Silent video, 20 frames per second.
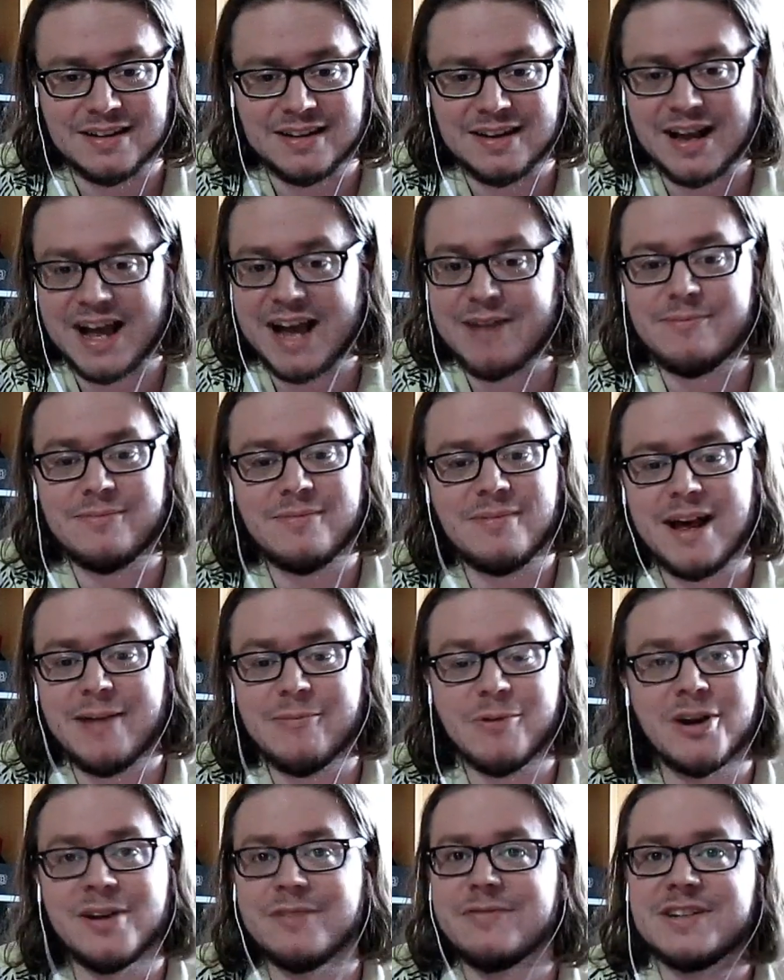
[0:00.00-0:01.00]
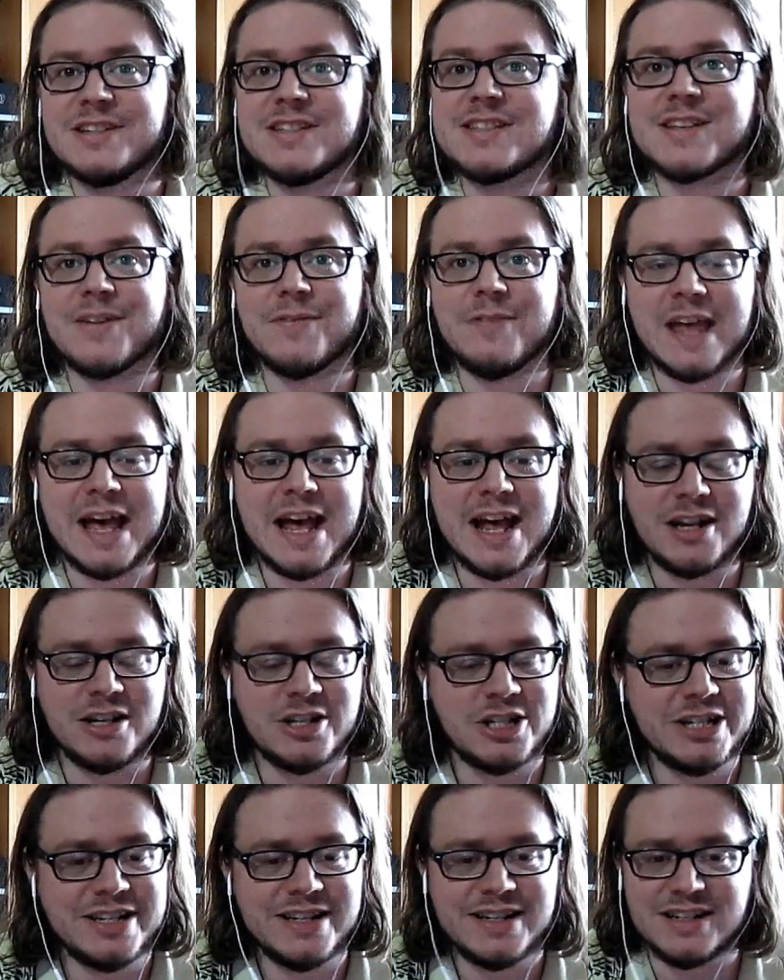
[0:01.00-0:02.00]
I'm convinced of that.
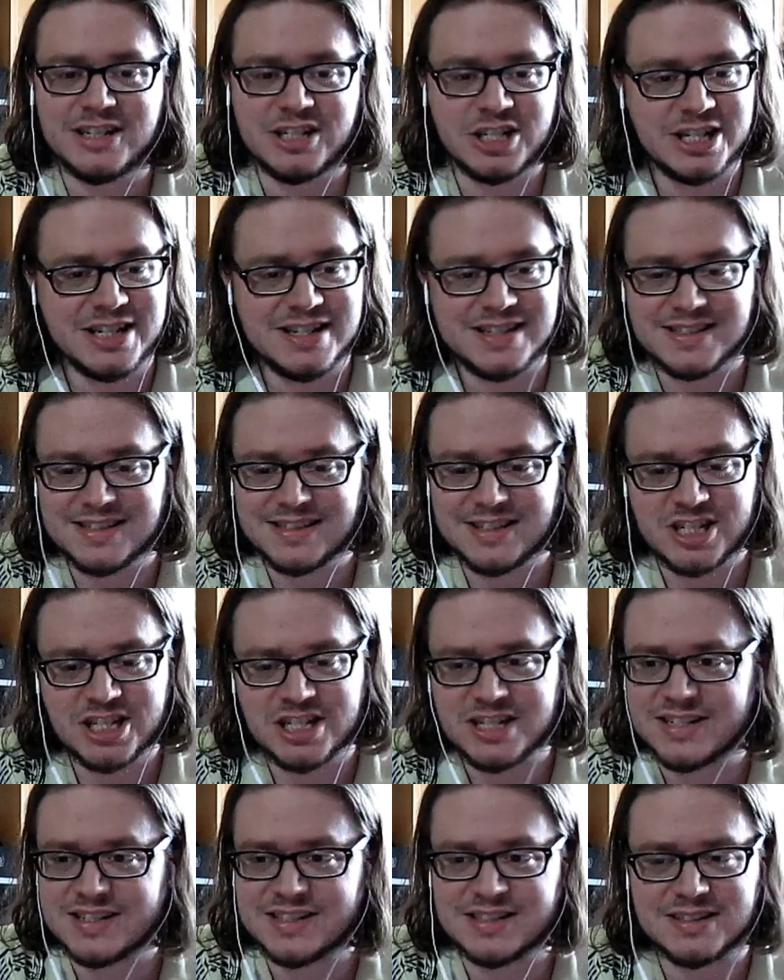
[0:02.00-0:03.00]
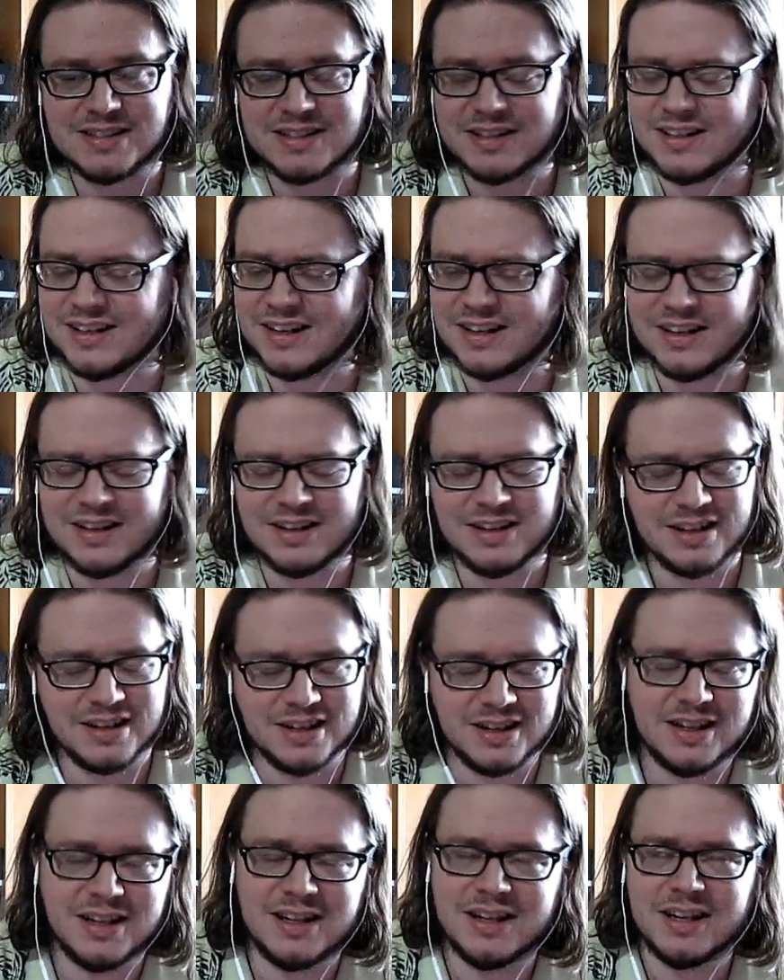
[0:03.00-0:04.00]
She's just, oh,
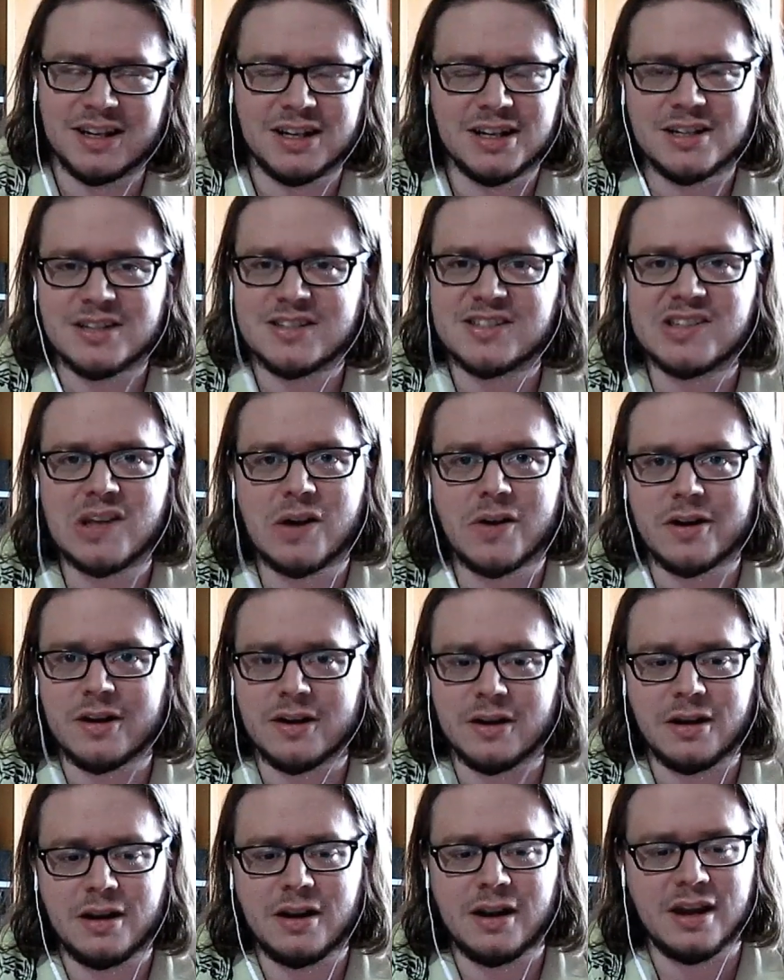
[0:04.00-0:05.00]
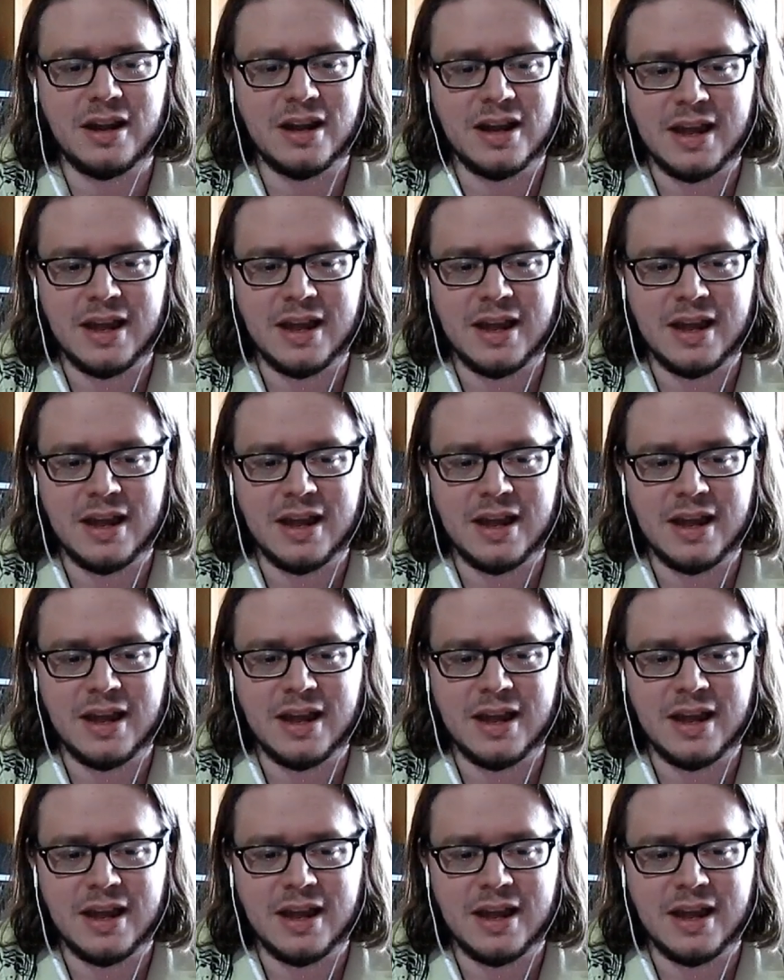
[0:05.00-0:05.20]
so good.